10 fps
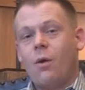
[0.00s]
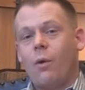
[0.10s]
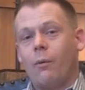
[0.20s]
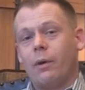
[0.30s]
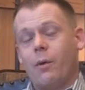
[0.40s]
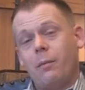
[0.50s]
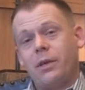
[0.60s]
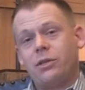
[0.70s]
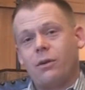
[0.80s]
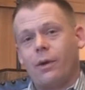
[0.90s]
While we won't
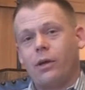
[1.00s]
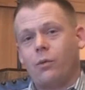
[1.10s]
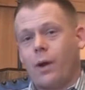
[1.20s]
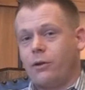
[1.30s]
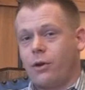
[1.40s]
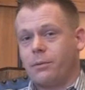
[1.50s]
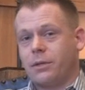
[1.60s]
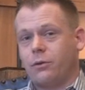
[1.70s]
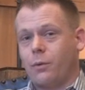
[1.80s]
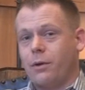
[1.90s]
be showing you
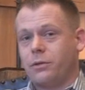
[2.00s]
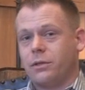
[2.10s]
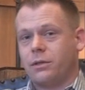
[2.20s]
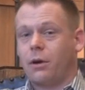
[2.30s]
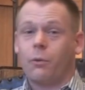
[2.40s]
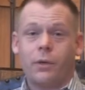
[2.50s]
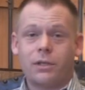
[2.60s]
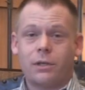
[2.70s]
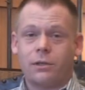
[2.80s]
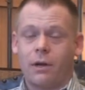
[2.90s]
raindrops on roses or
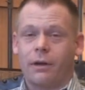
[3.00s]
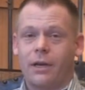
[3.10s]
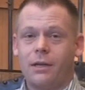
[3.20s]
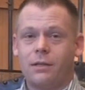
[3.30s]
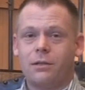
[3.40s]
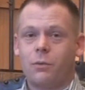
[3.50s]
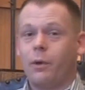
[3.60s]
whiskers on kittens,